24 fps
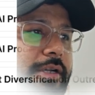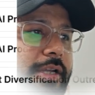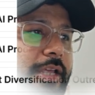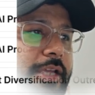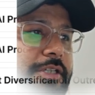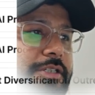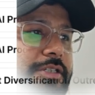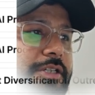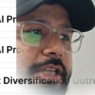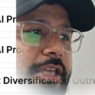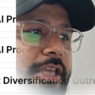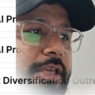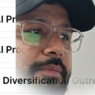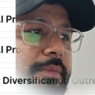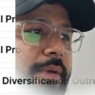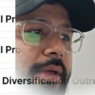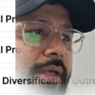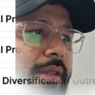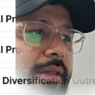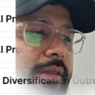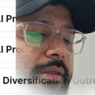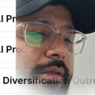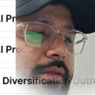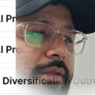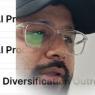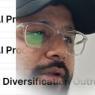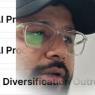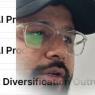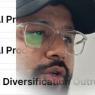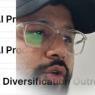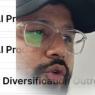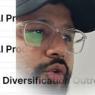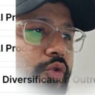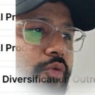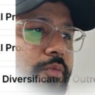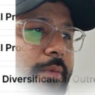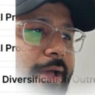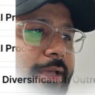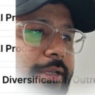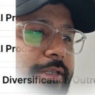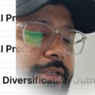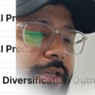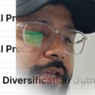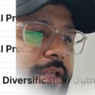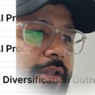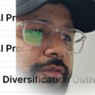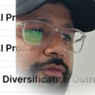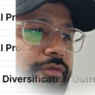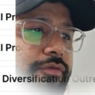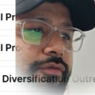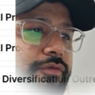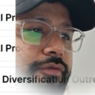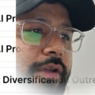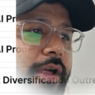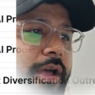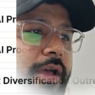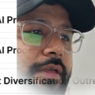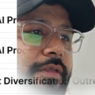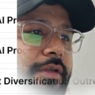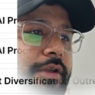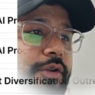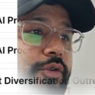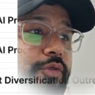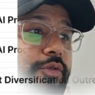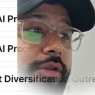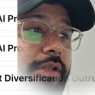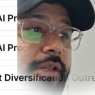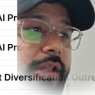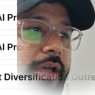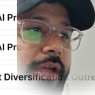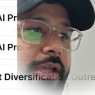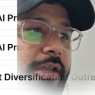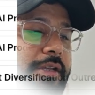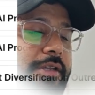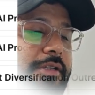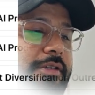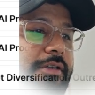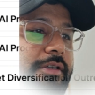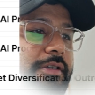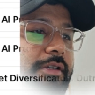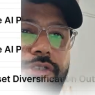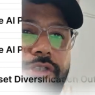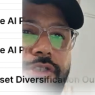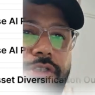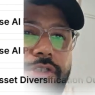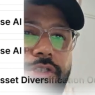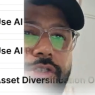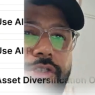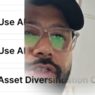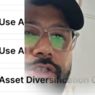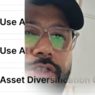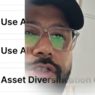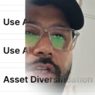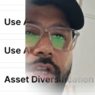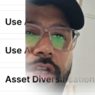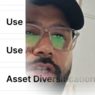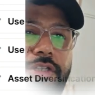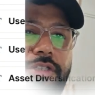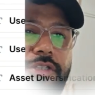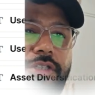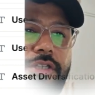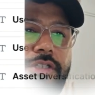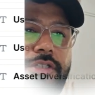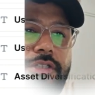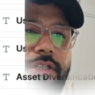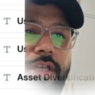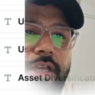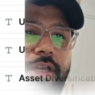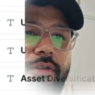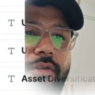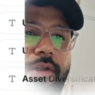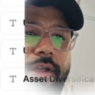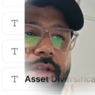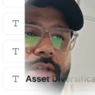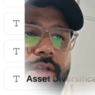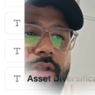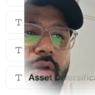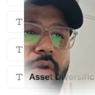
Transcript: test email to myself rather than to the client. We just change this thing right